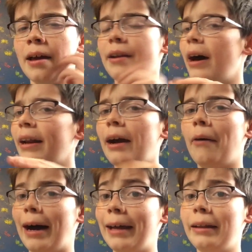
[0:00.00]
Not
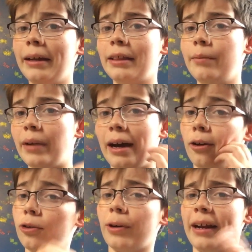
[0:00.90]
how I like them, but
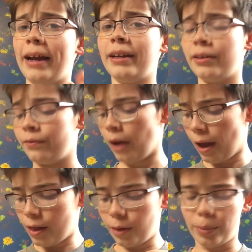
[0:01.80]
how creative
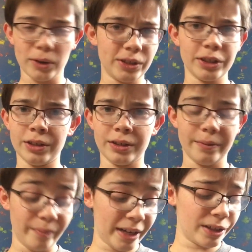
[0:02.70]
the person
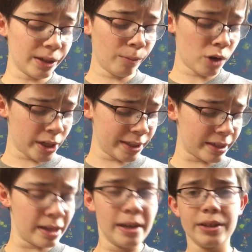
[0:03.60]
that made them was.